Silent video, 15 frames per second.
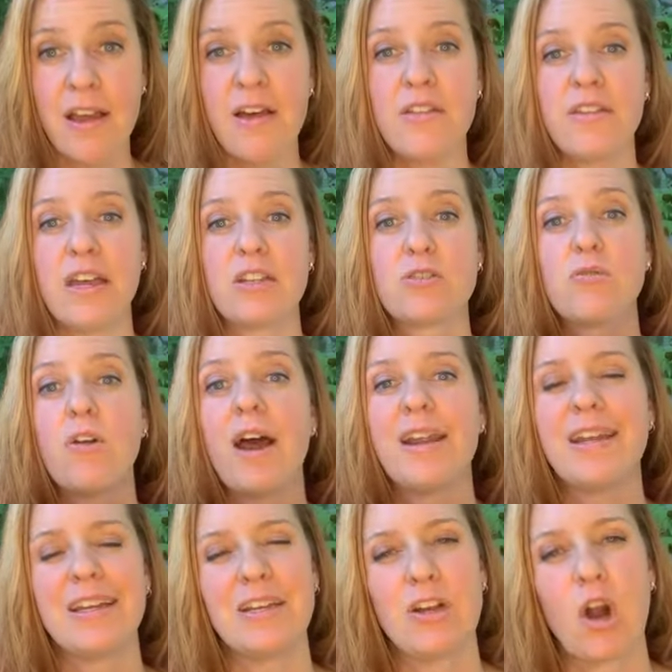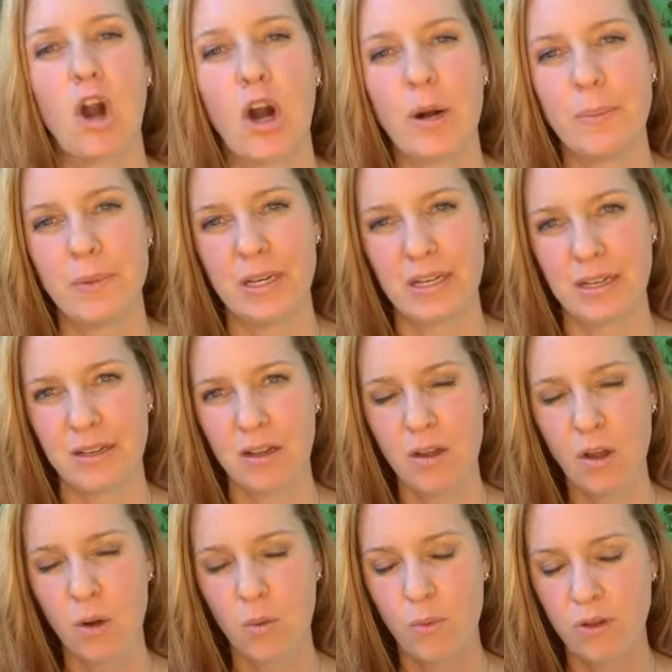That's riding in harmony
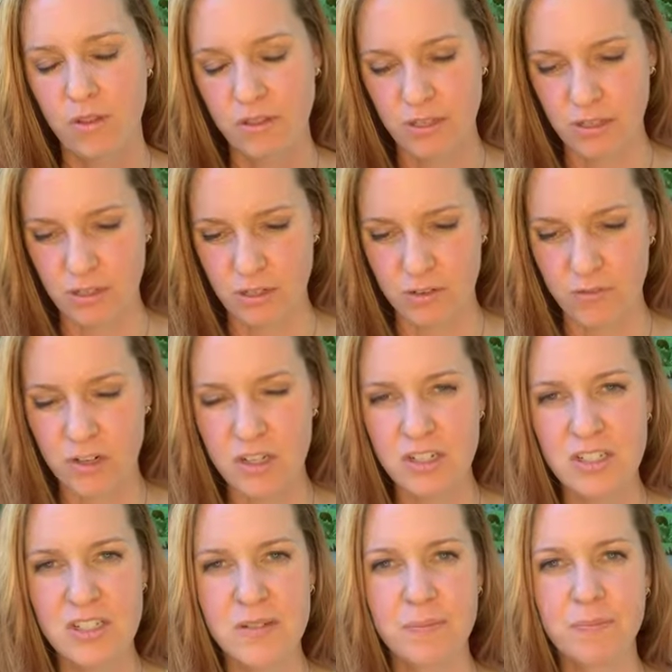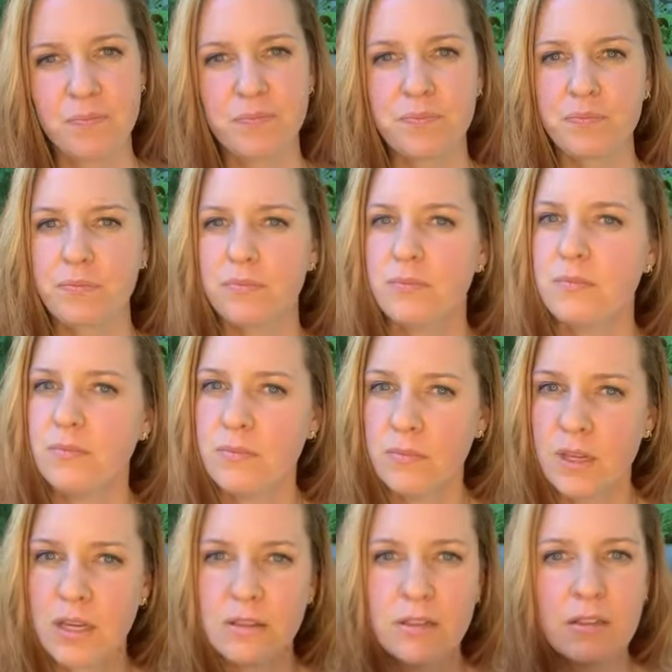with the universe.
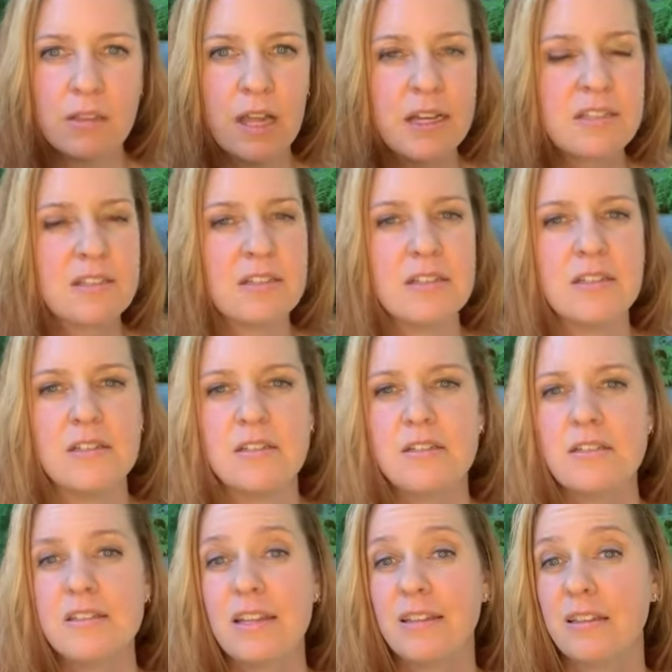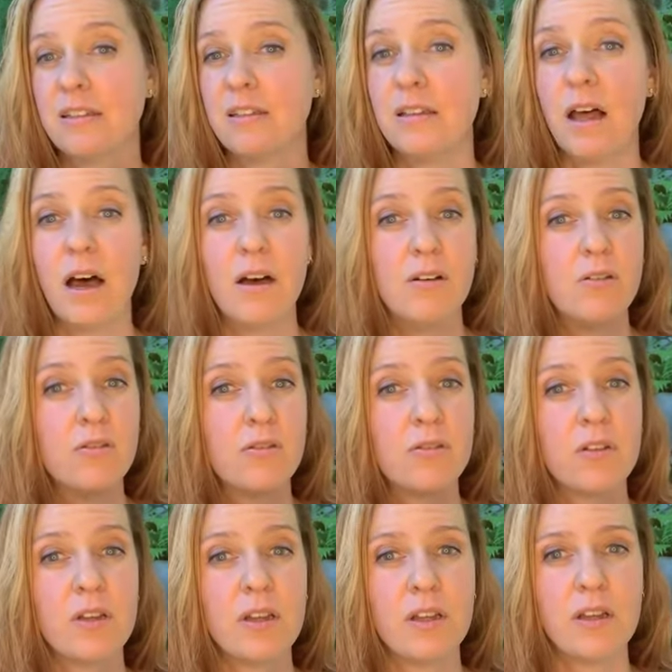The lessons and the love
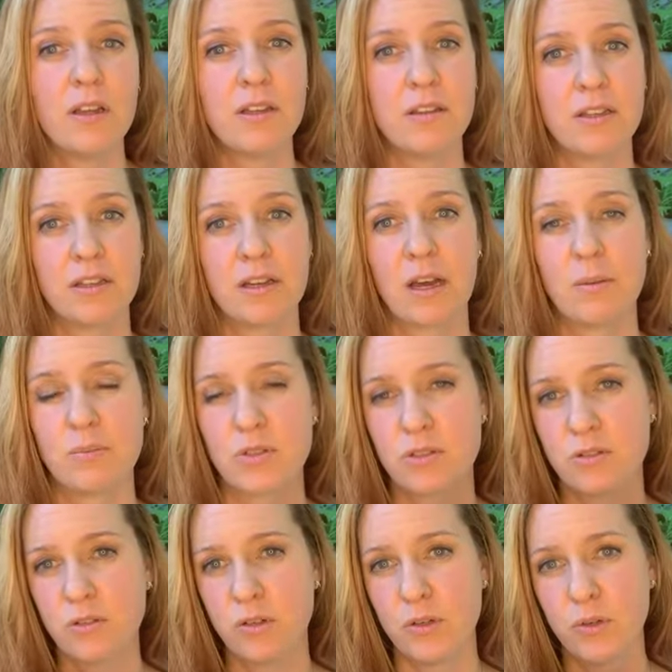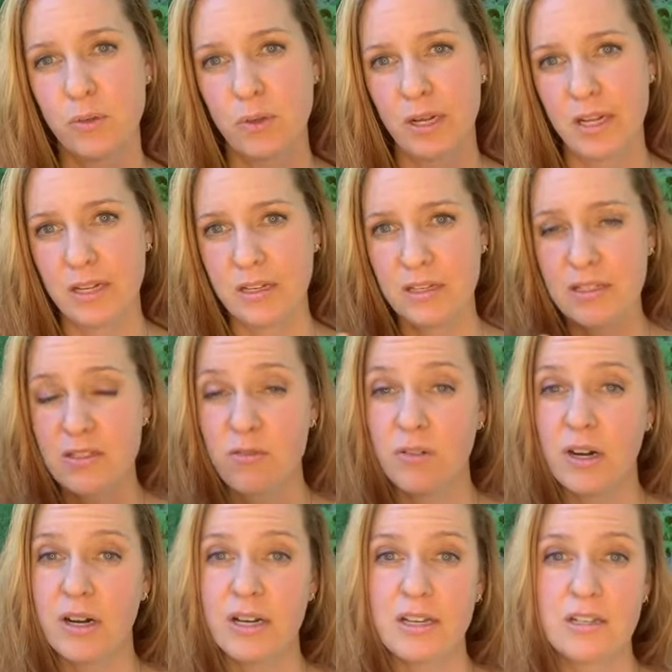that comes through in its
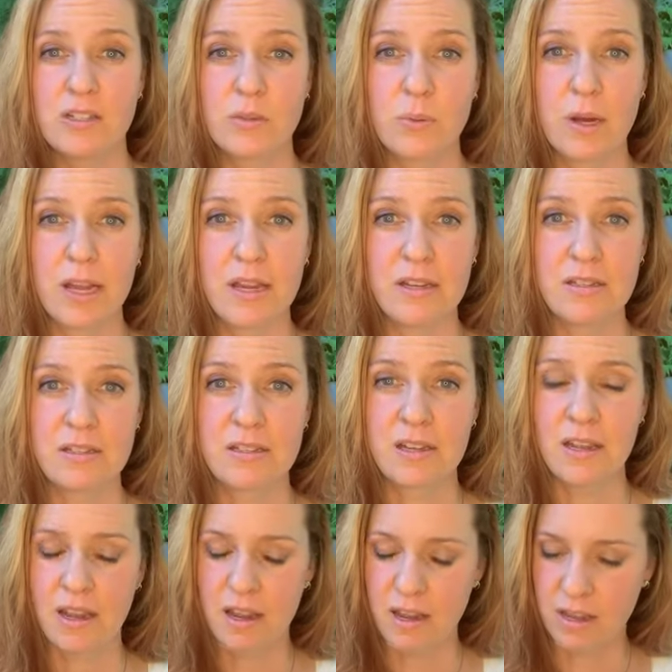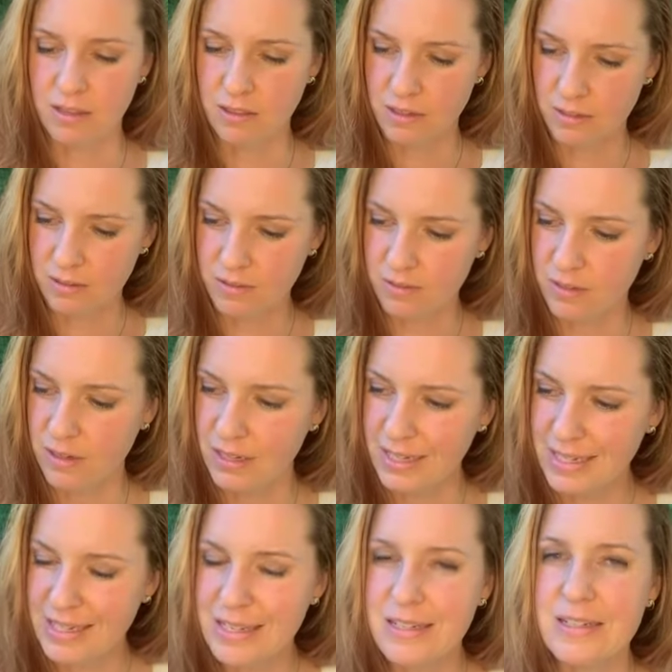various ways, and the
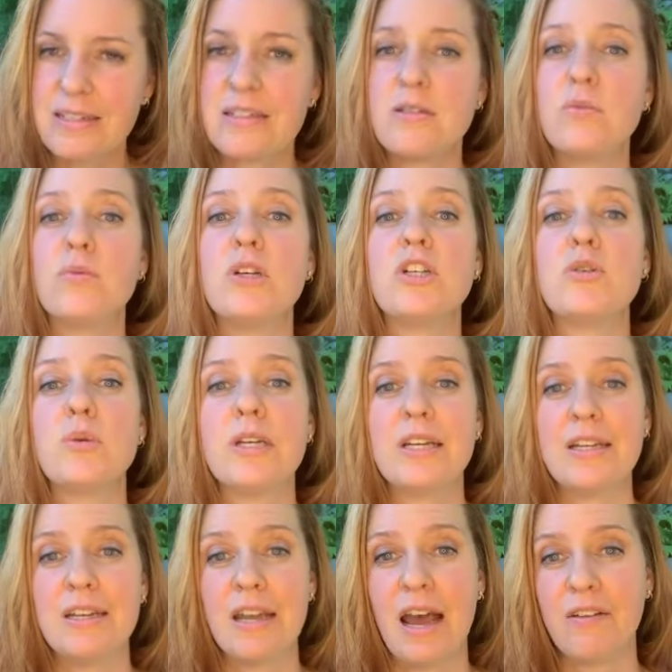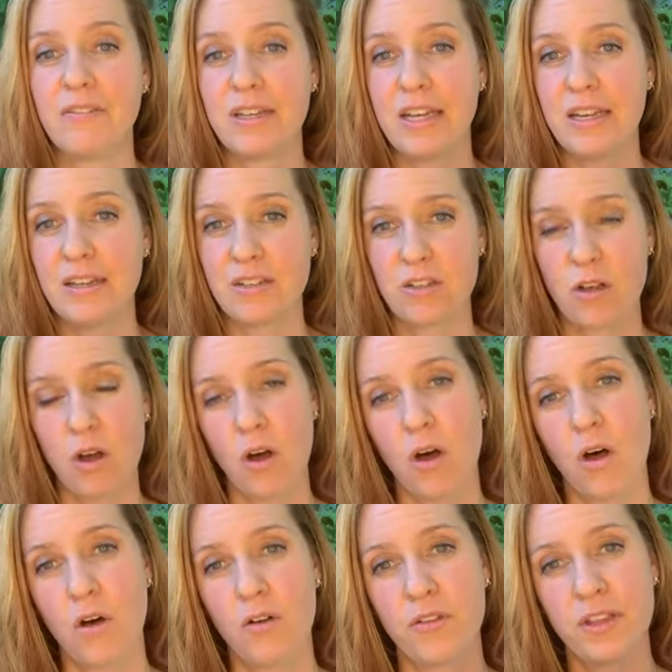ease in which we can navigate
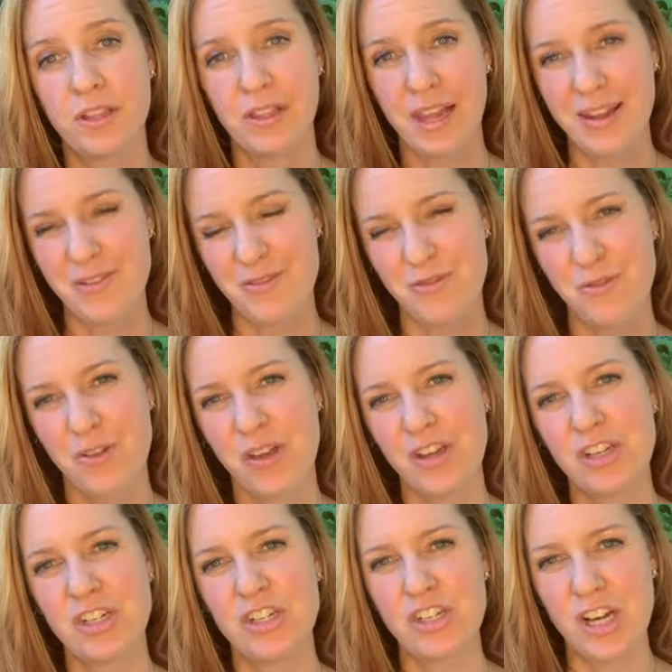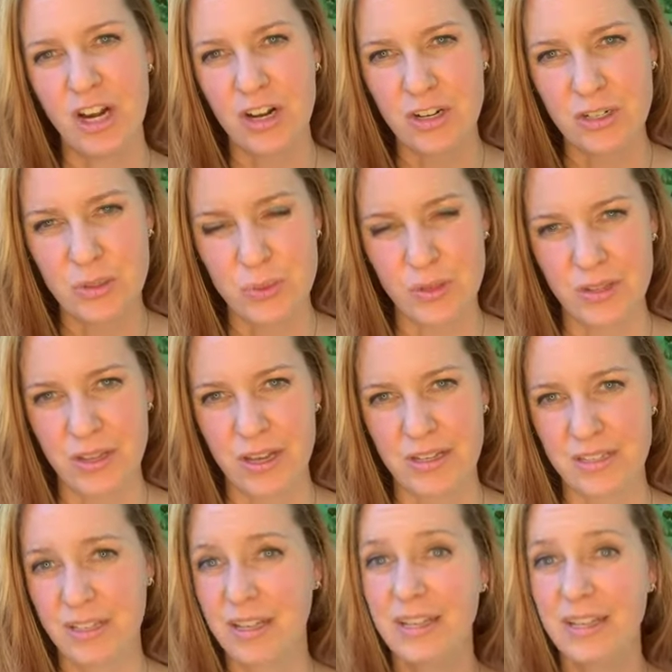all that life shares with us.